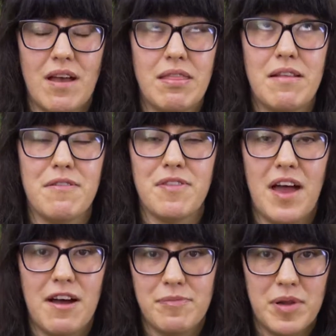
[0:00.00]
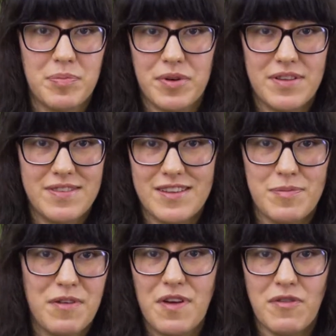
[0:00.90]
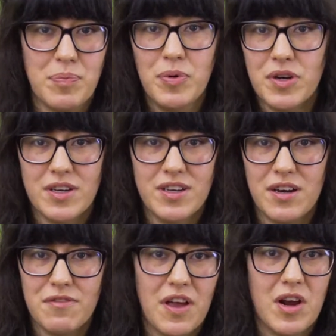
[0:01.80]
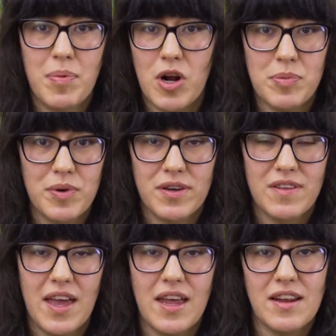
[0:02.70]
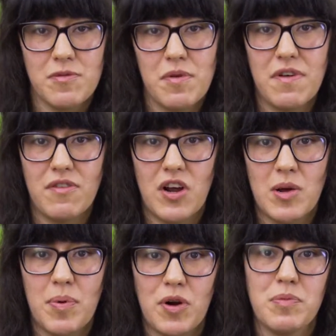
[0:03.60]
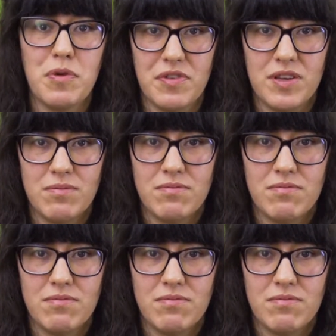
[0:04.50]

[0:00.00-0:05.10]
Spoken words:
I love The Half-Blood Prince. It's my favorite book of the Harry Potter books, and it's my favorite Harry Potter movie.